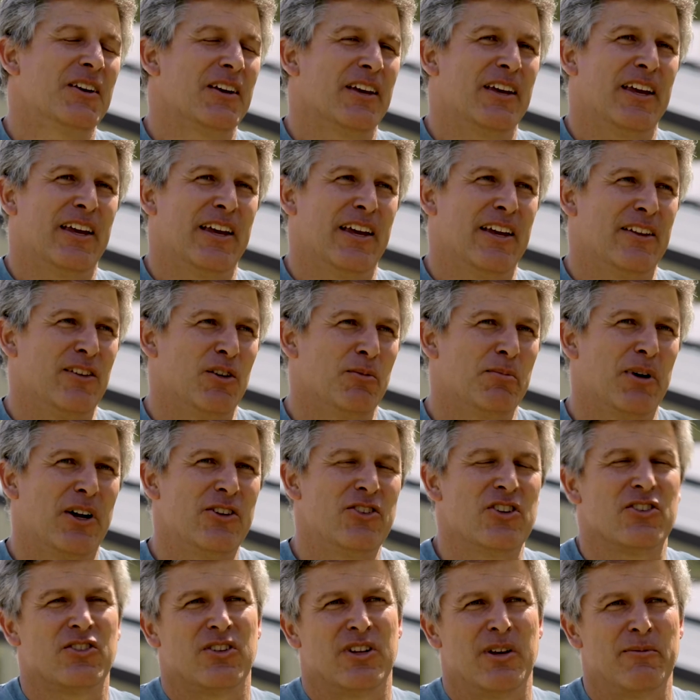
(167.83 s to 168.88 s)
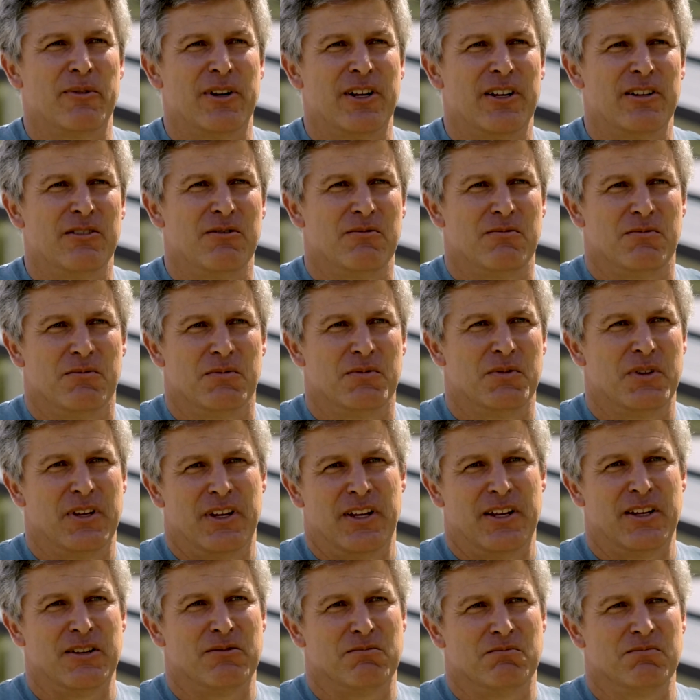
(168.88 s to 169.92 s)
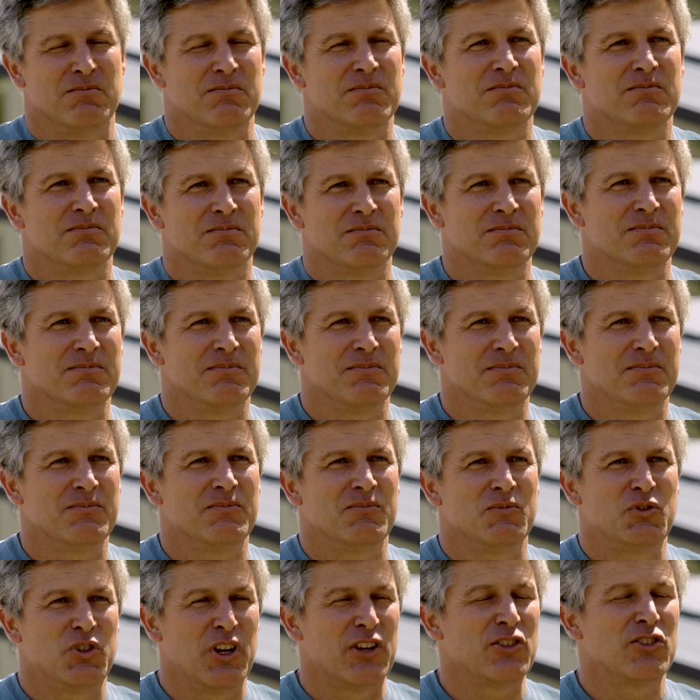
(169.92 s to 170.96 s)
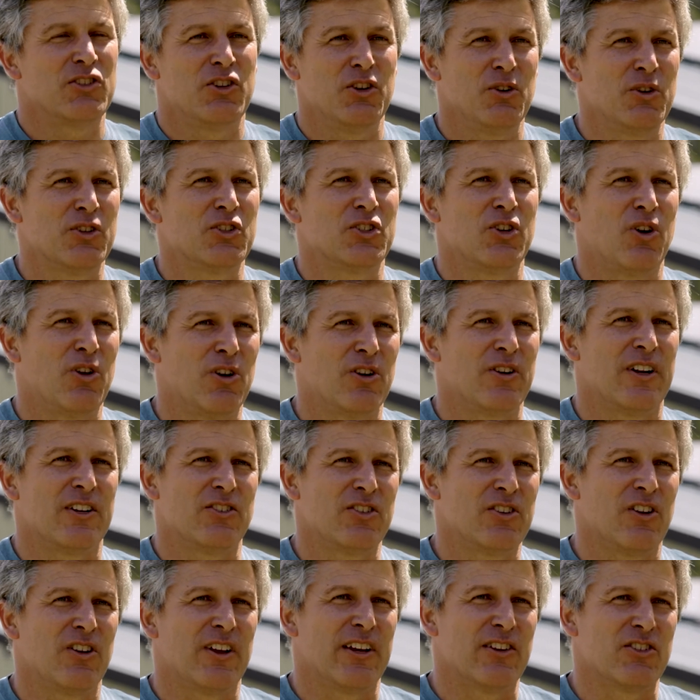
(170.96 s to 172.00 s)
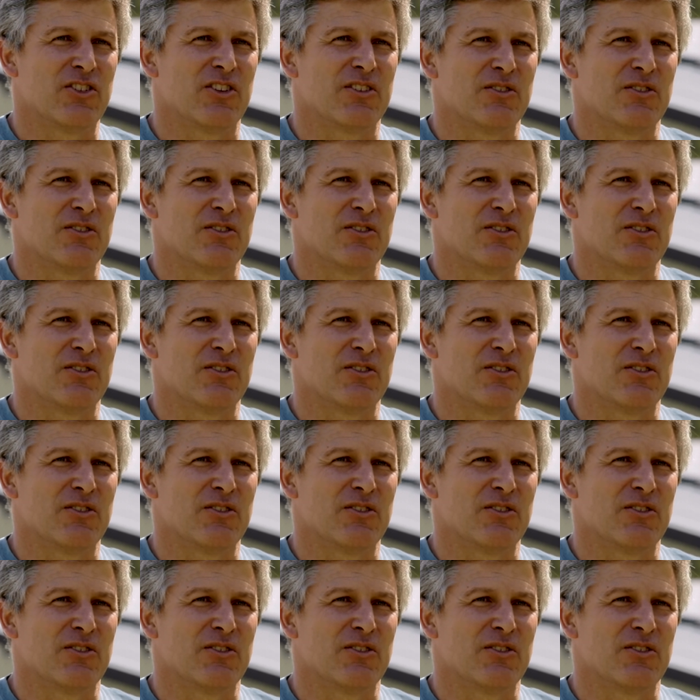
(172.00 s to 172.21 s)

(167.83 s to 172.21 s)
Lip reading: and your budget's limited, then just do a solar installation.